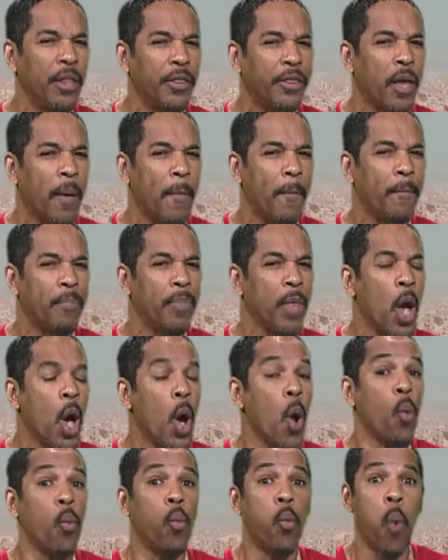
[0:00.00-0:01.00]
them?
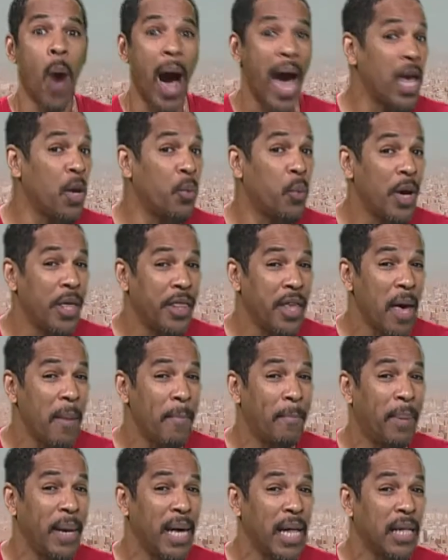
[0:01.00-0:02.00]
Why were they
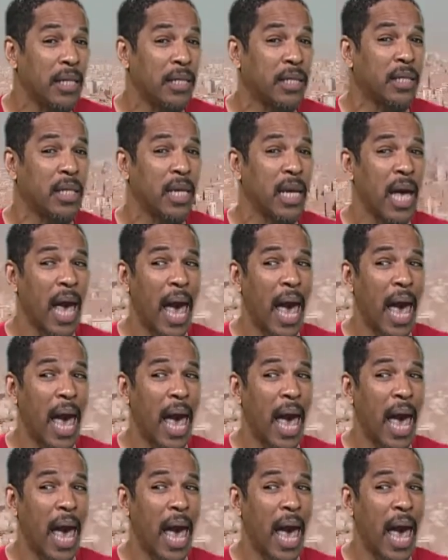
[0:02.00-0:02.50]
built?